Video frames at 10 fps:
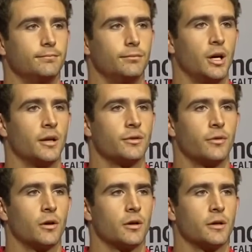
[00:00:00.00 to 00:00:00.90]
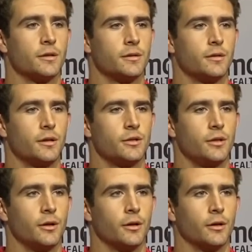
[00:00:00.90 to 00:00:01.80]
But as far as this
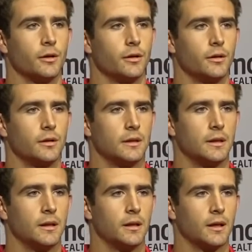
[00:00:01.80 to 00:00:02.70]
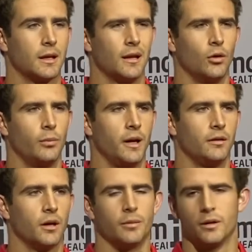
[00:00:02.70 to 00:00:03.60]
year, I got a little
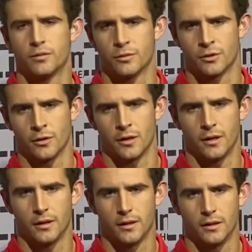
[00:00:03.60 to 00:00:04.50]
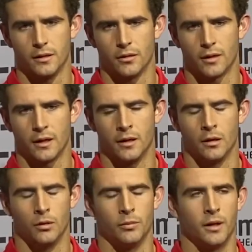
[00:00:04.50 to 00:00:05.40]
banged up against Missouri, you know, got hit a
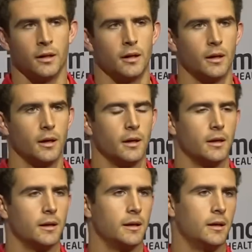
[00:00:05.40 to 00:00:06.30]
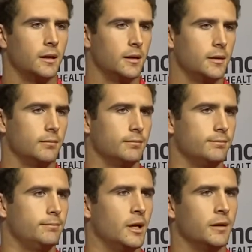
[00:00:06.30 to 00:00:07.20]
little bit.
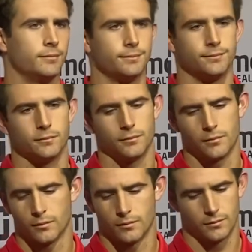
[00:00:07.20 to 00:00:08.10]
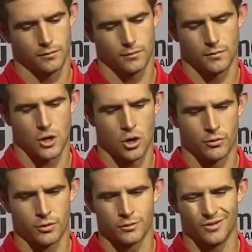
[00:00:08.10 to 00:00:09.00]
But
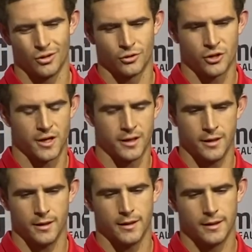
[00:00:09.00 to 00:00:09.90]
Auburn, a little shaky.